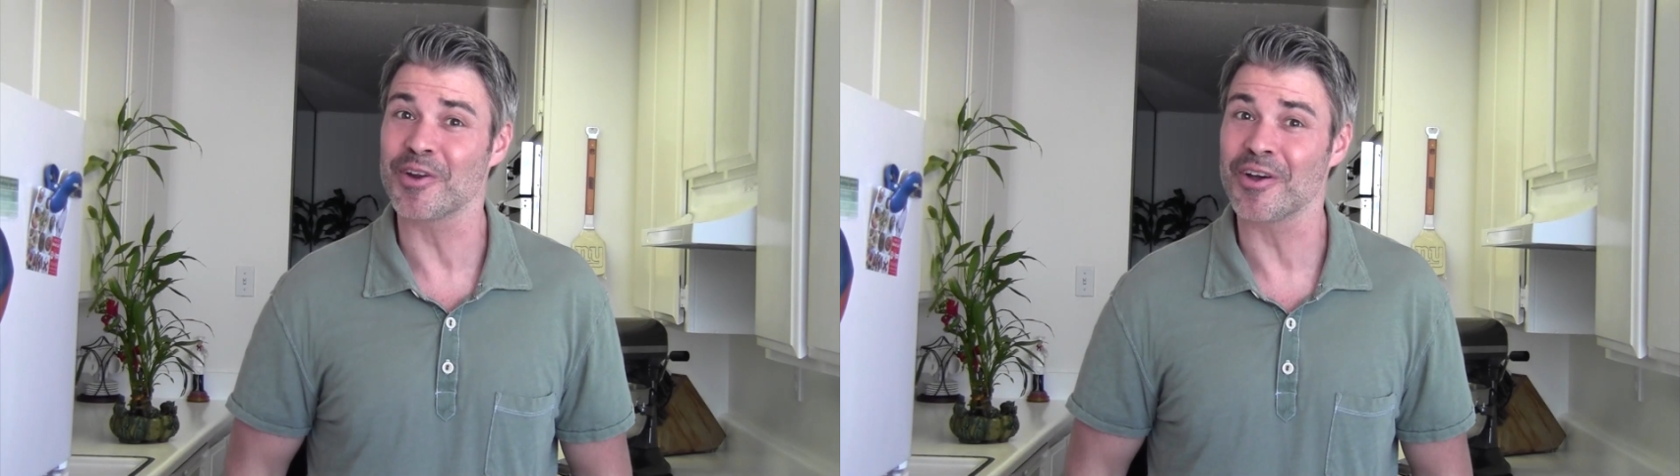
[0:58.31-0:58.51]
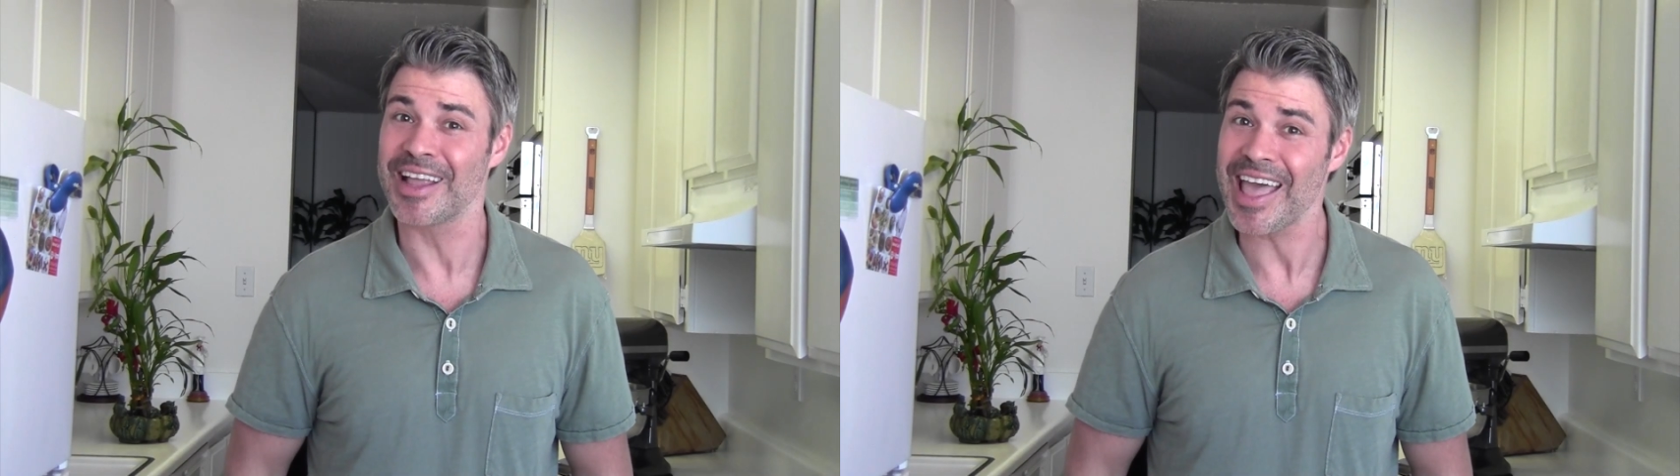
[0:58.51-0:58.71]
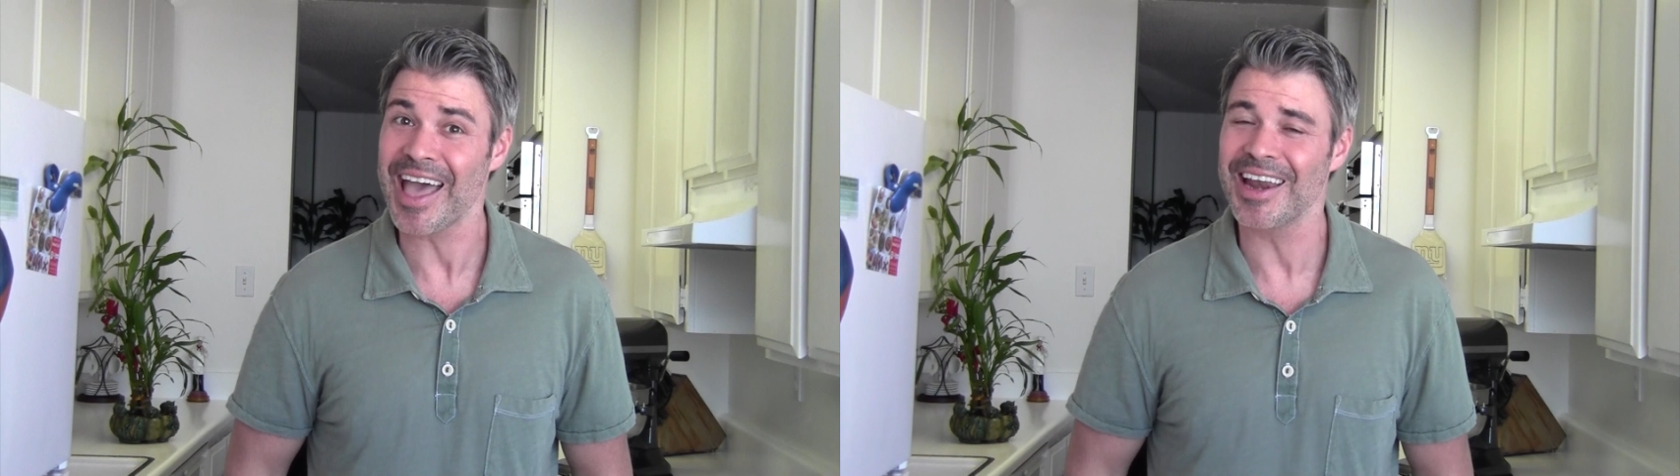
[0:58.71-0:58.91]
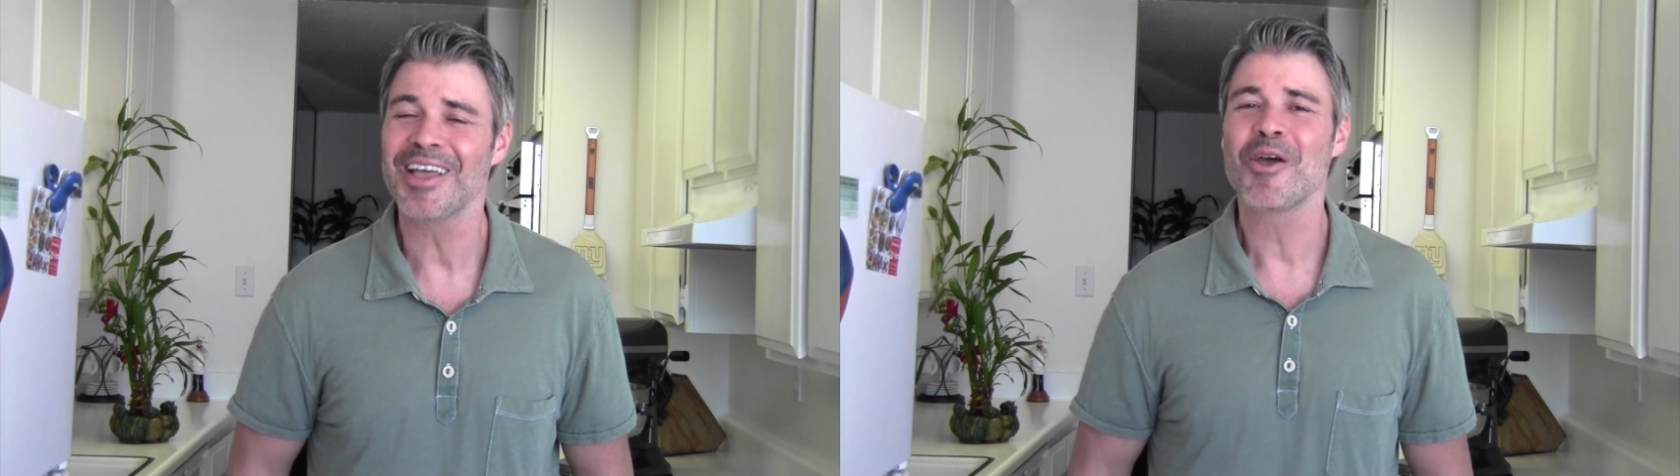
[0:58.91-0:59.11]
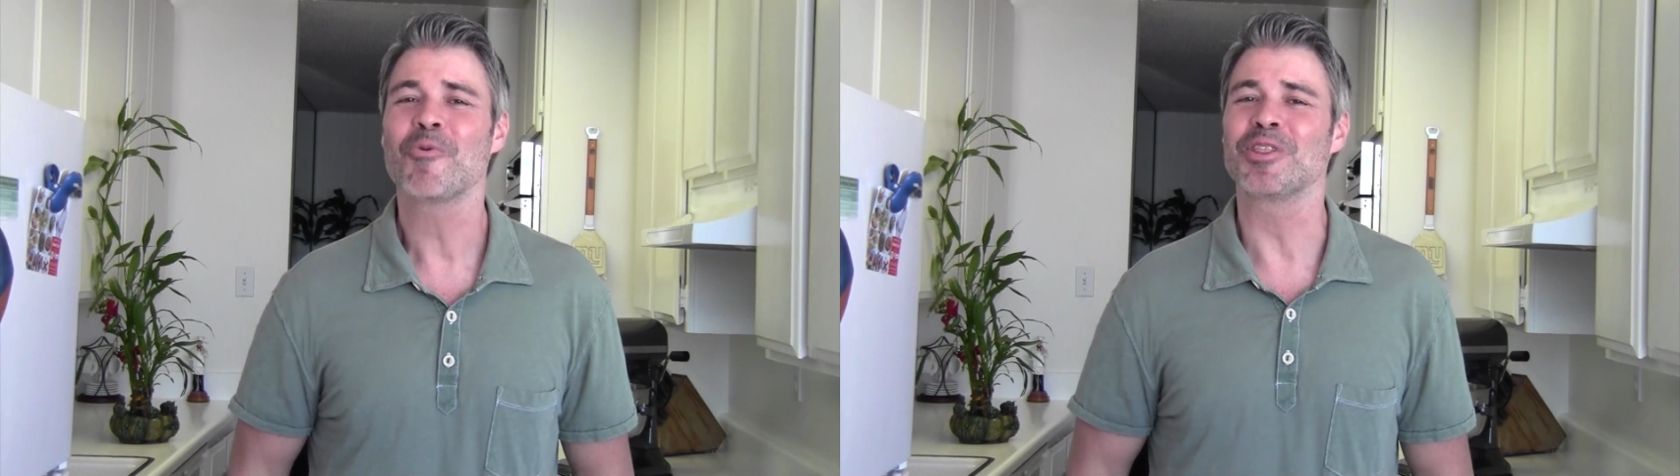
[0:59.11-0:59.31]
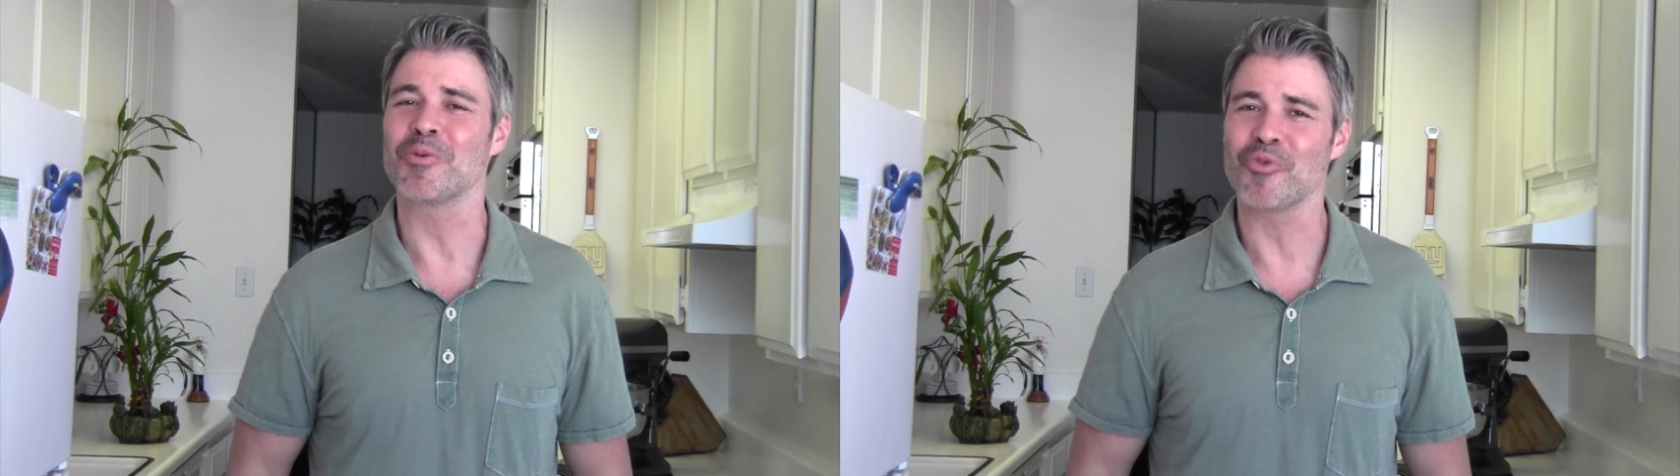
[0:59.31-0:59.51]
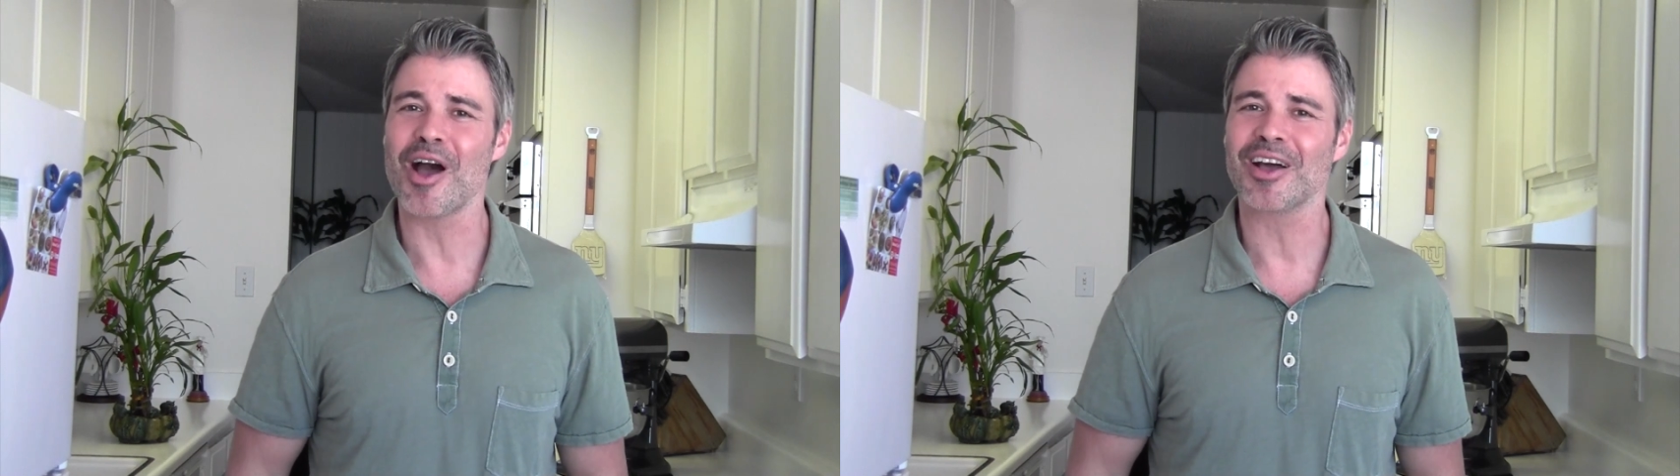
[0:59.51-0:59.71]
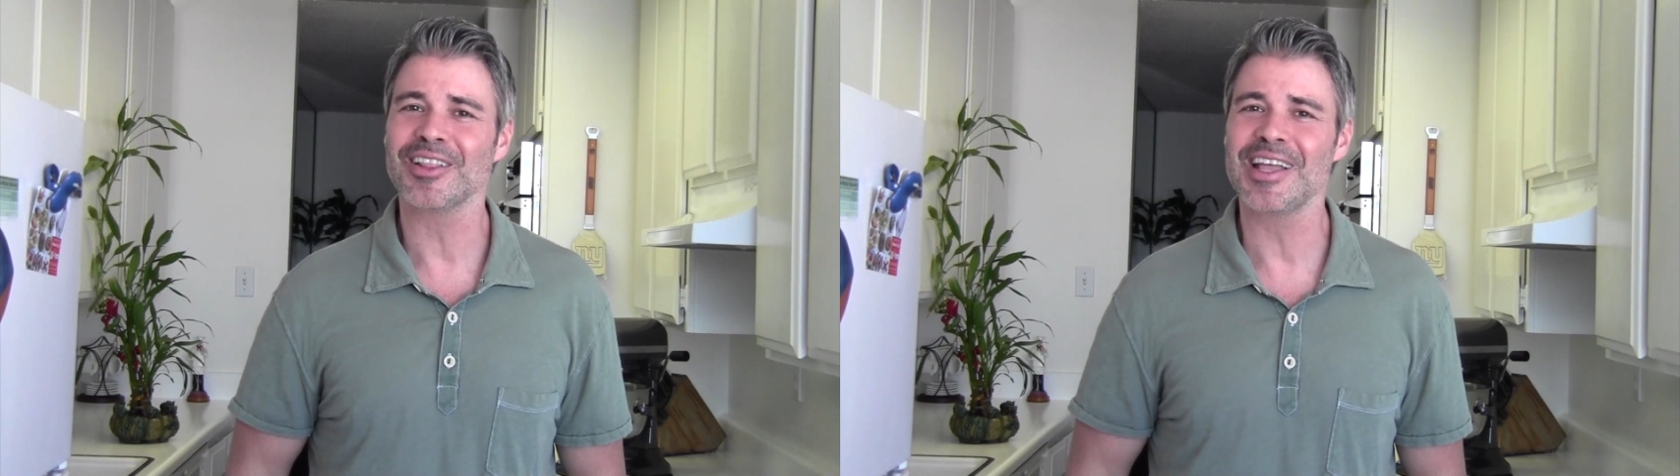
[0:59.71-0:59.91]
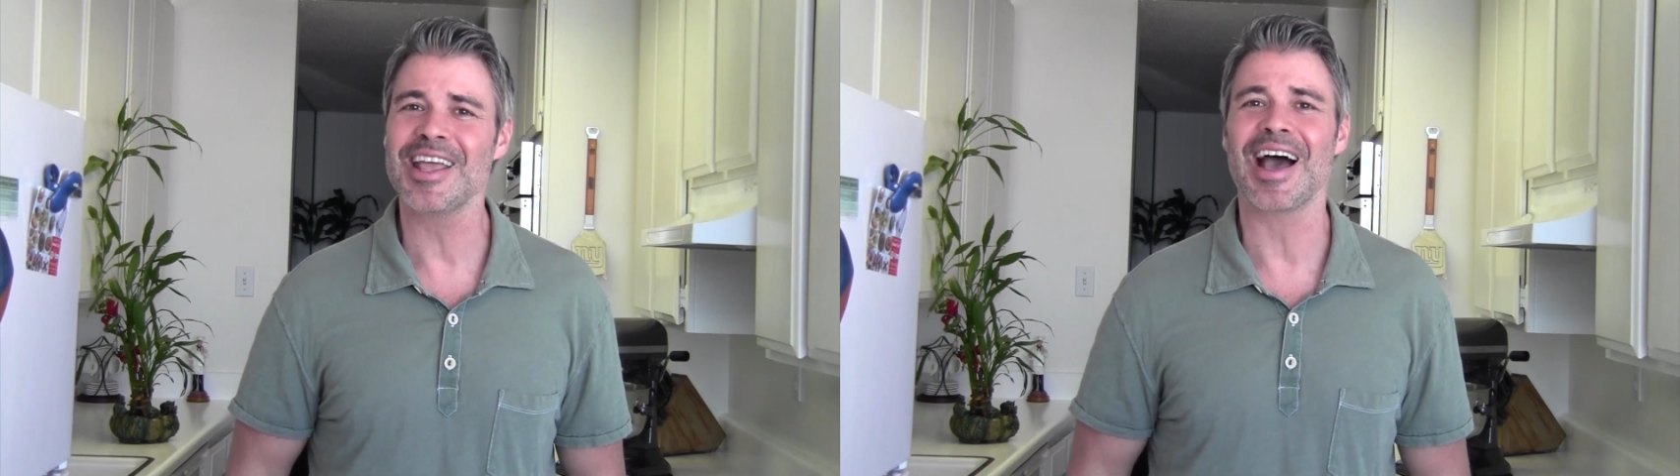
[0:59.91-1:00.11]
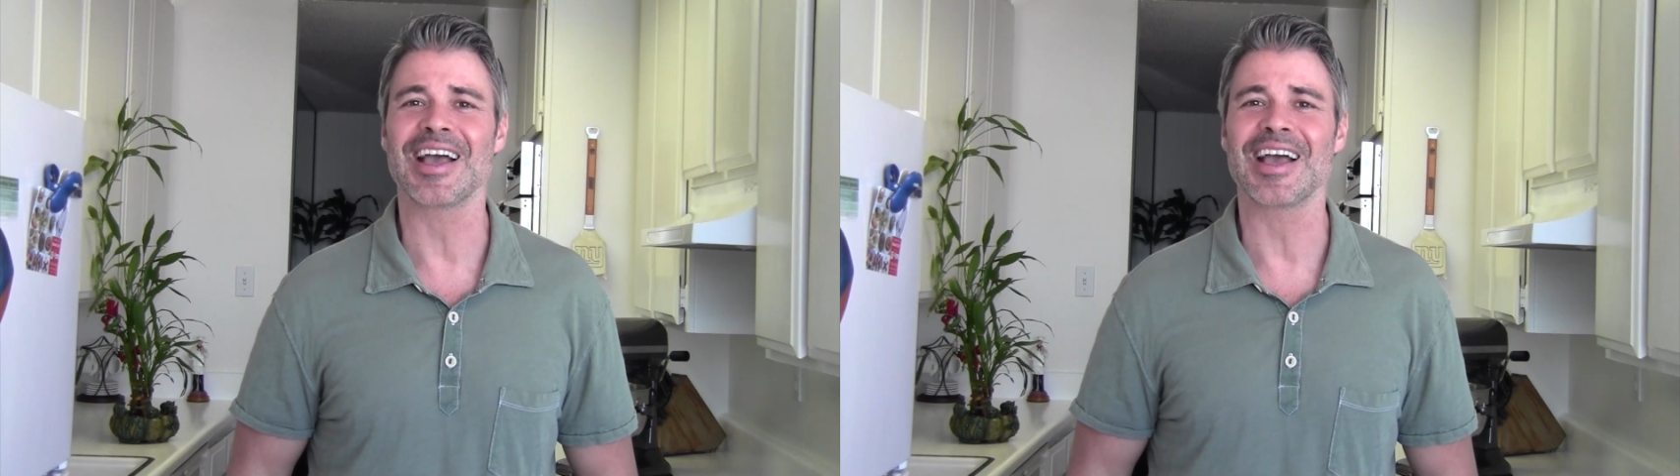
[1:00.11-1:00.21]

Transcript: video again with the broccolini.